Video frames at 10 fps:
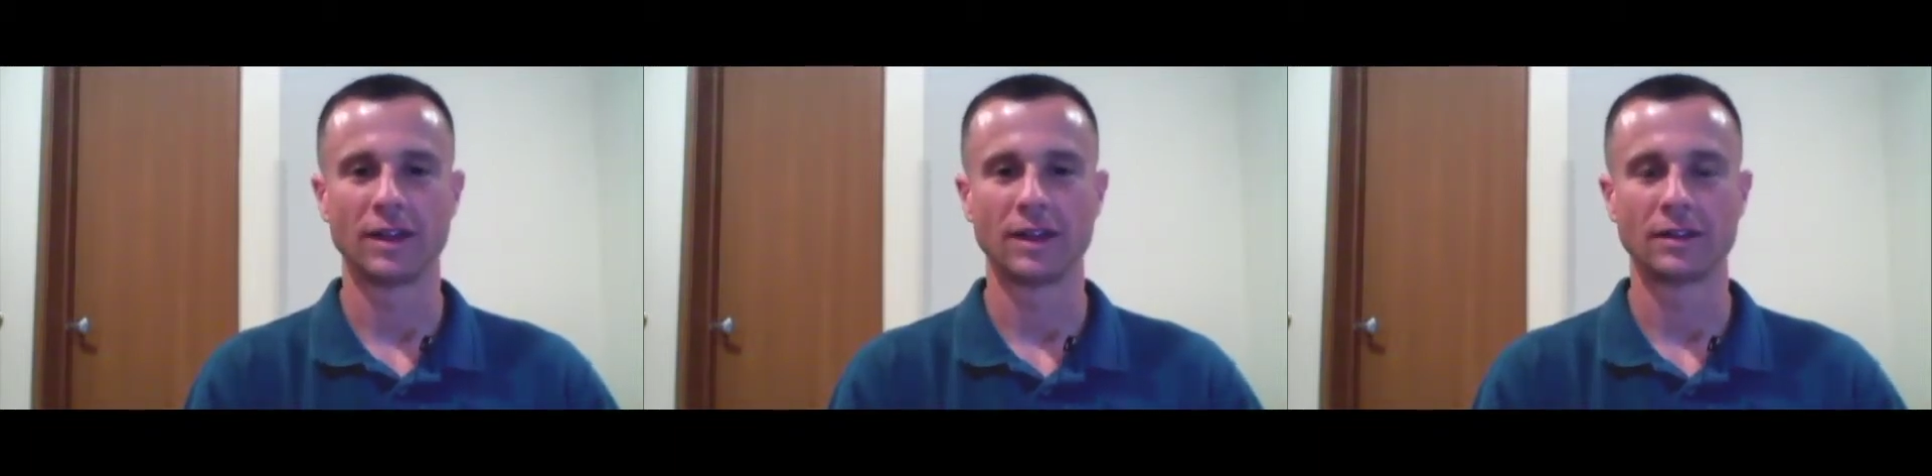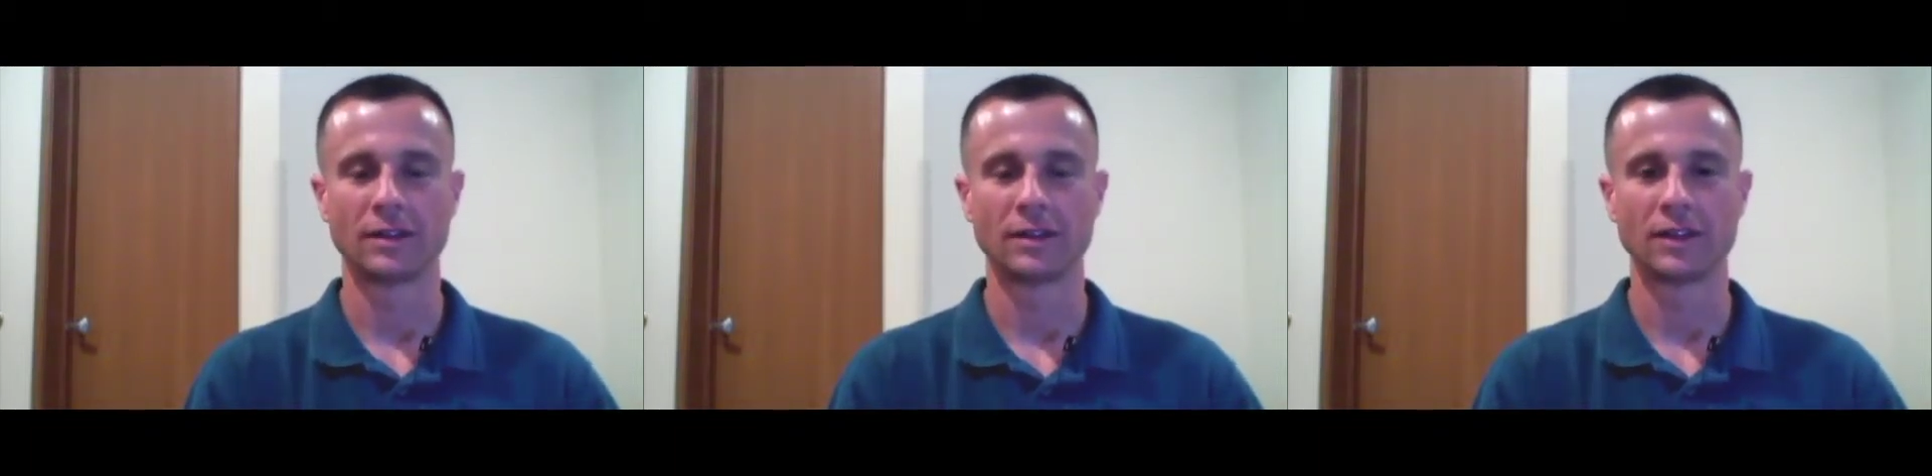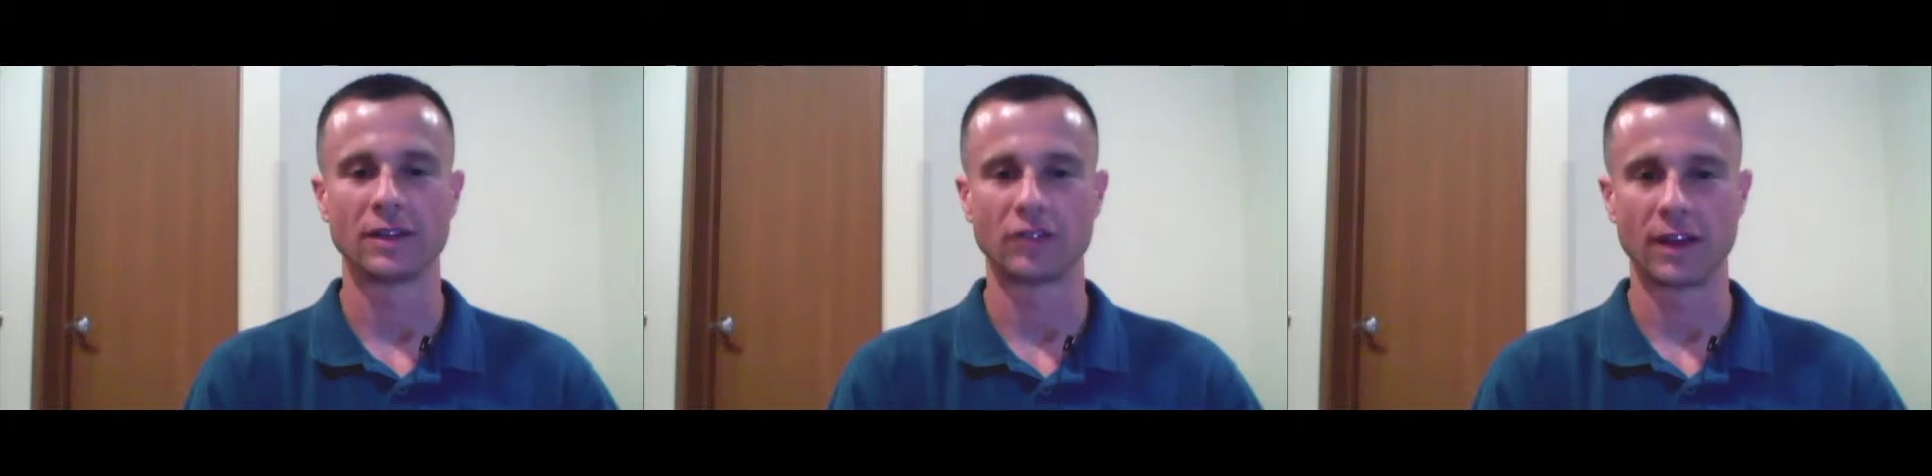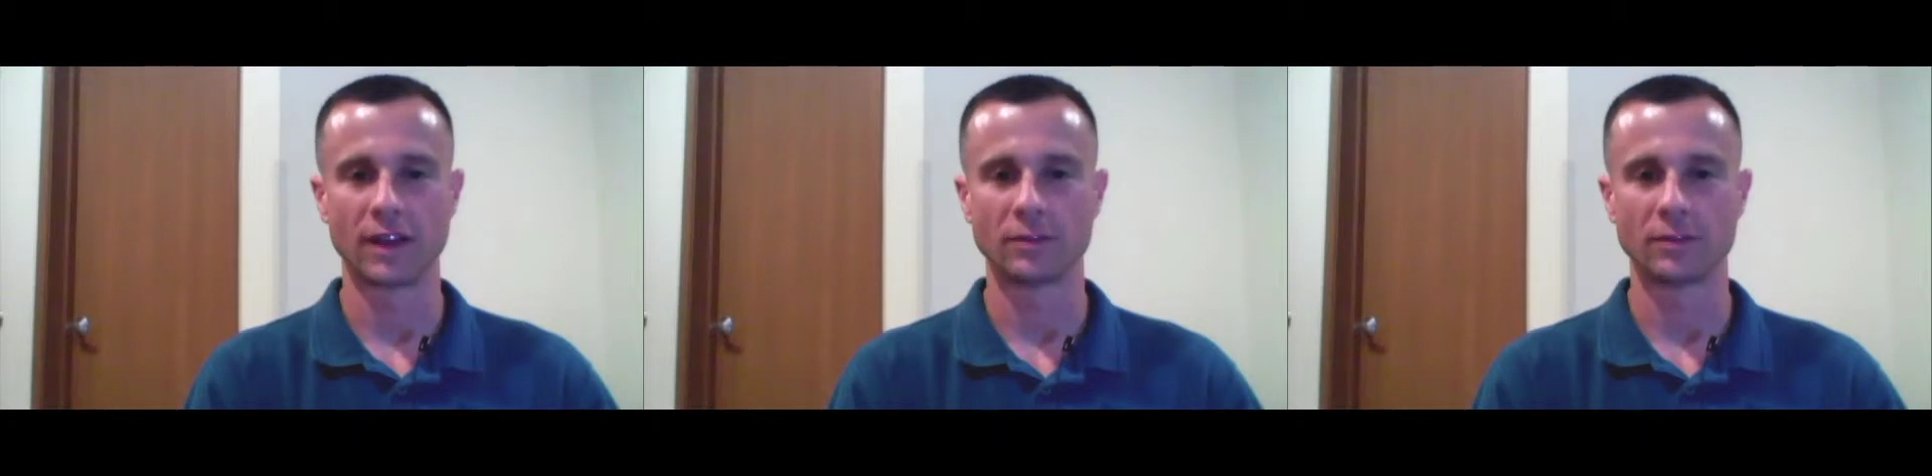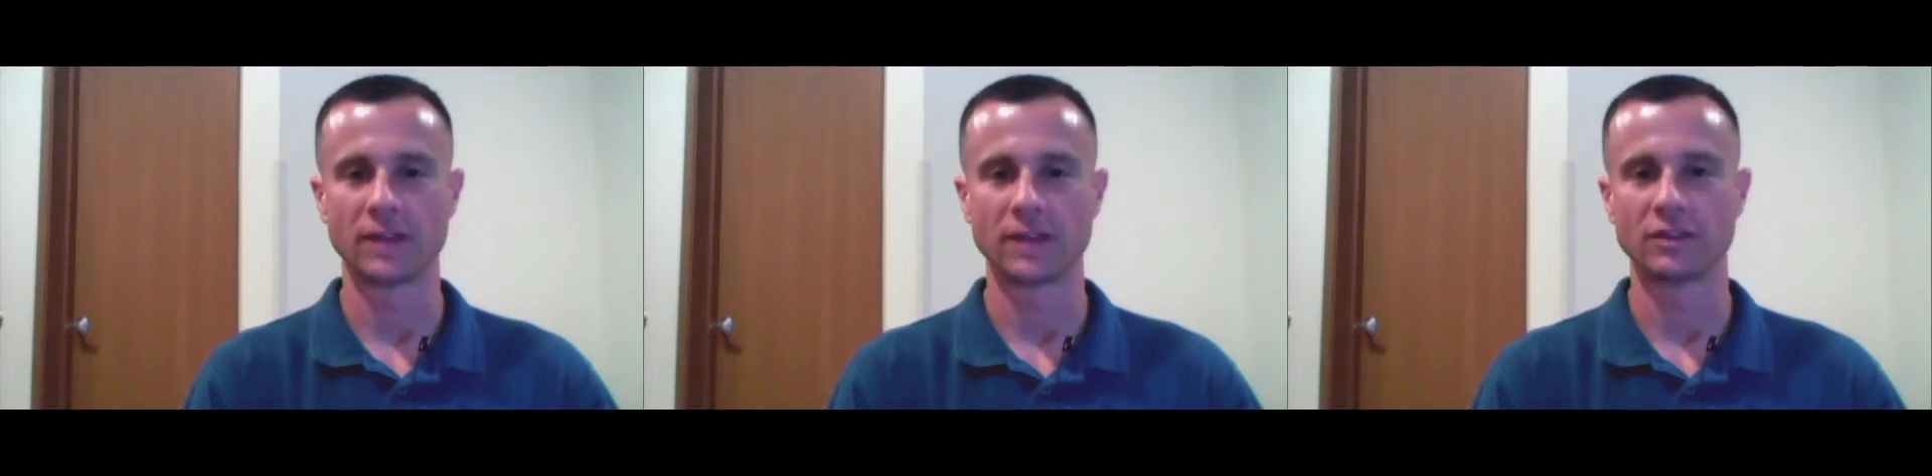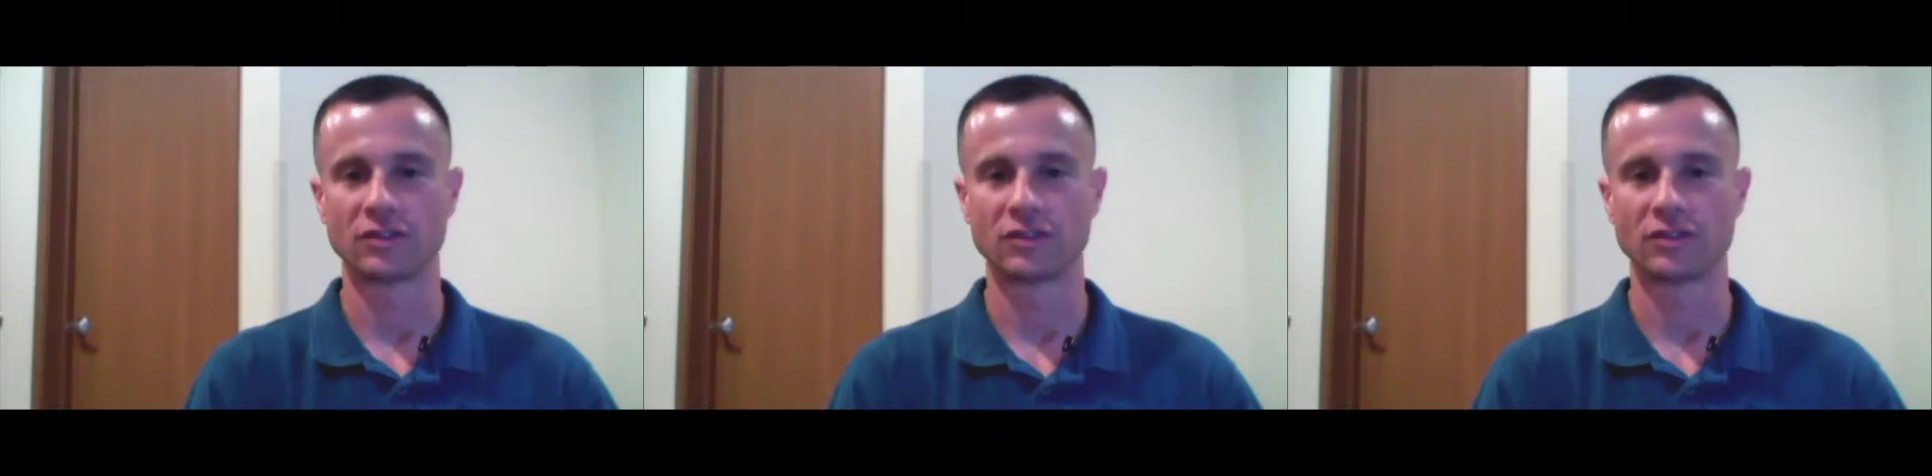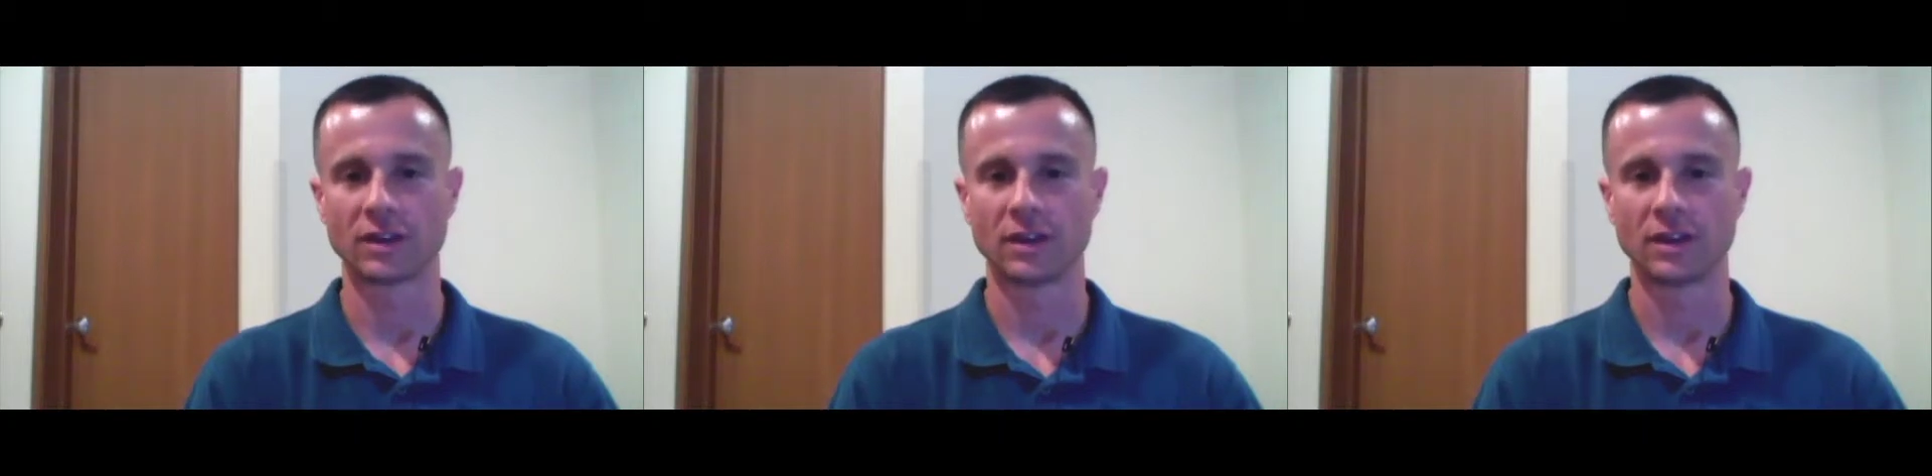and things change. Kids get
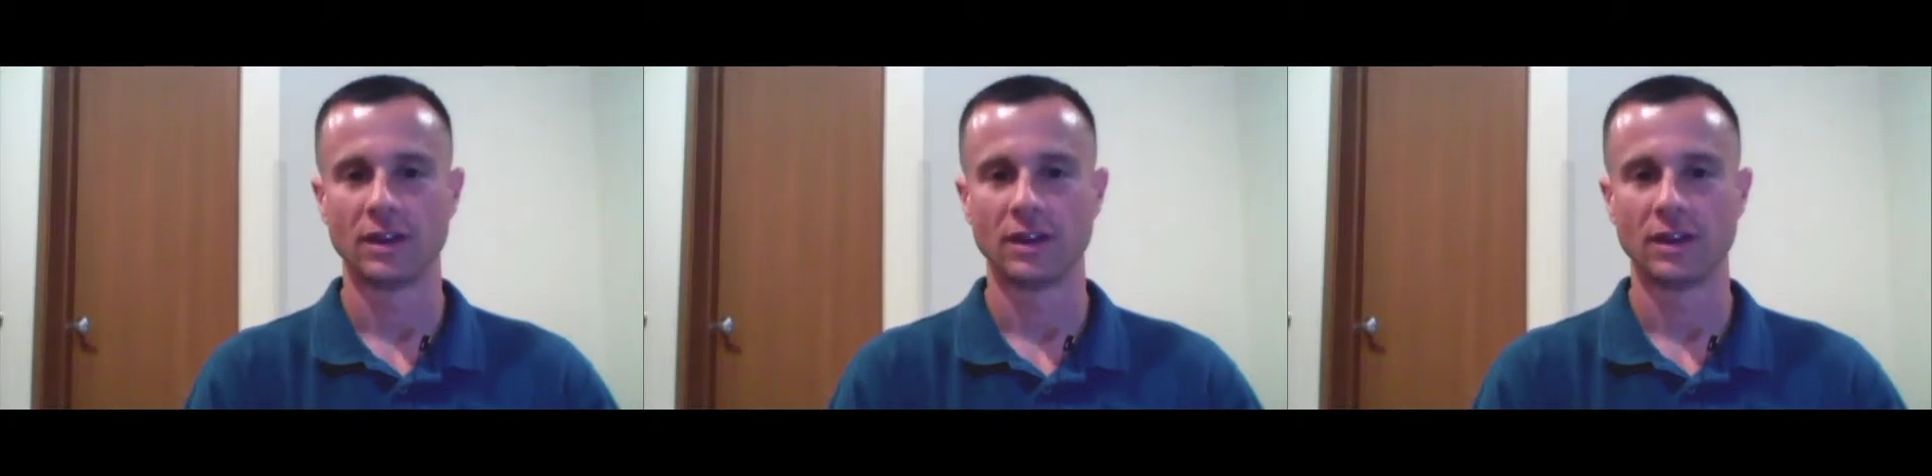sick,